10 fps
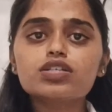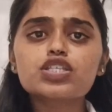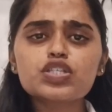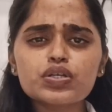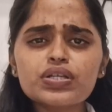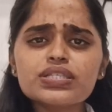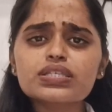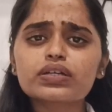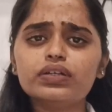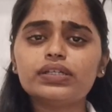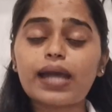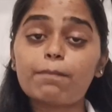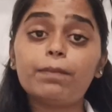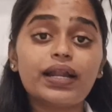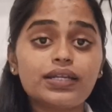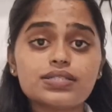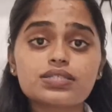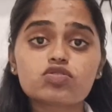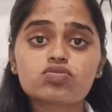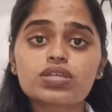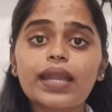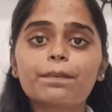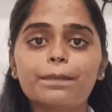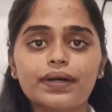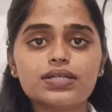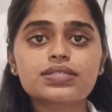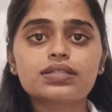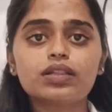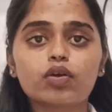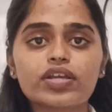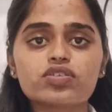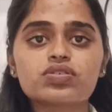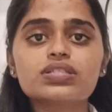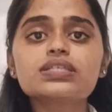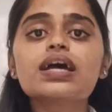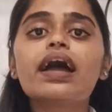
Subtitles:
Students could tap buttons, check bus locations,